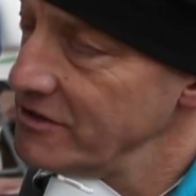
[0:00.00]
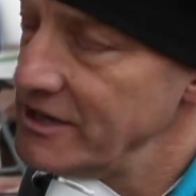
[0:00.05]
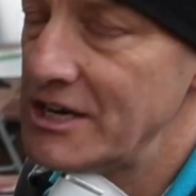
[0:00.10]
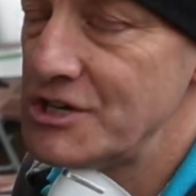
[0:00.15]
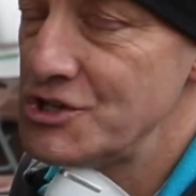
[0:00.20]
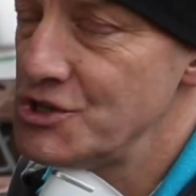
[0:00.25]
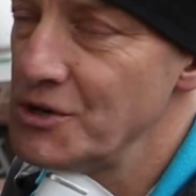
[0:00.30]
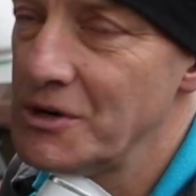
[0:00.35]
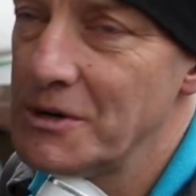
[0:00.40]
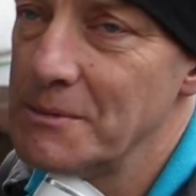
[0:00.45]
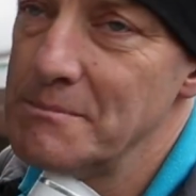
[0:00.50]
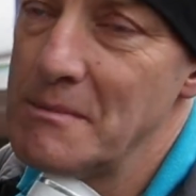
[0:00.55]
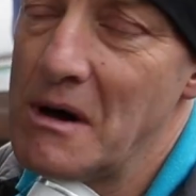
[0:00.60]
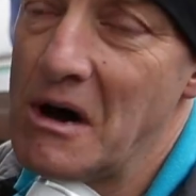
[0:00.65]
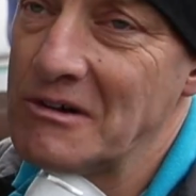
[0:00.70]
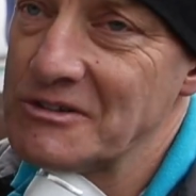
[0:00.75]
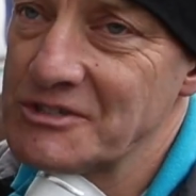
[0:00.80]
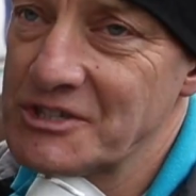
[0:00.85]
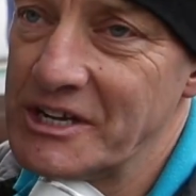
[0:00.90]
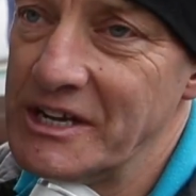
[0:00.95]
Yes, you can
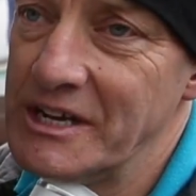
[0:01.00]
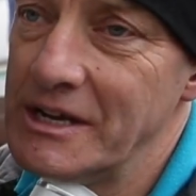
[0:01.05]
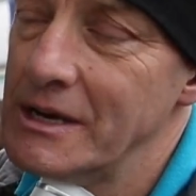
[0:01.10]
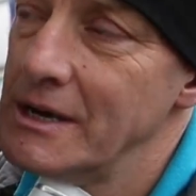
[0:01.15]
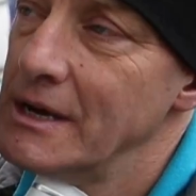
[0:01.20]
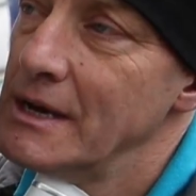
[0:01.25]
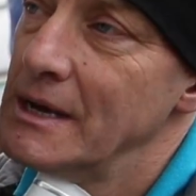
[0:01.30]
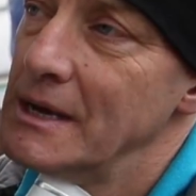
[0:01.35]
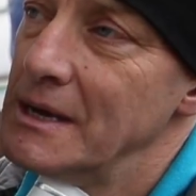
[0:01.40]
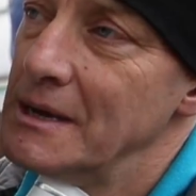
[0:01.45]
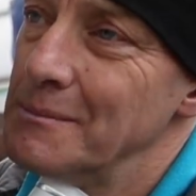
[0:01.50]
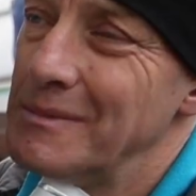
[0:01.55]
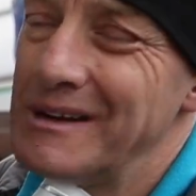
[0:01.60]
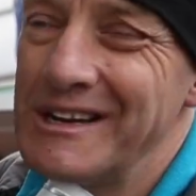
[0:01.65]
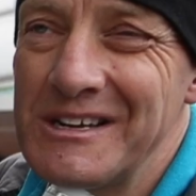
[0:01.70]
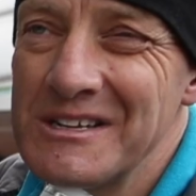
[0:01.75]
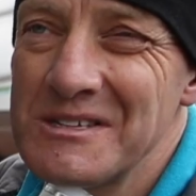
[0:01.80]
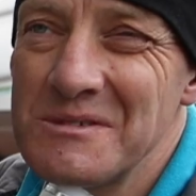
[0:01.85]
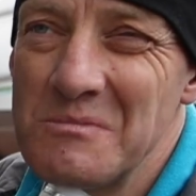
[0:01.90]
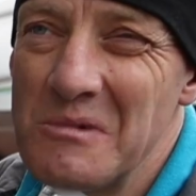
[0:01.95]
mask it, but
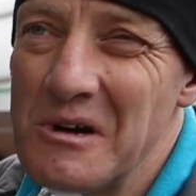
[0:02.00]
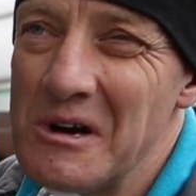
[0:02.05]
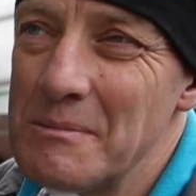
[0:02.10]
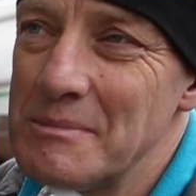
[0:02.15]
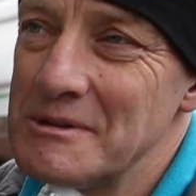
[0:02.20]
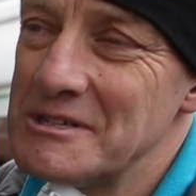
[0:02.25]
it doesn't work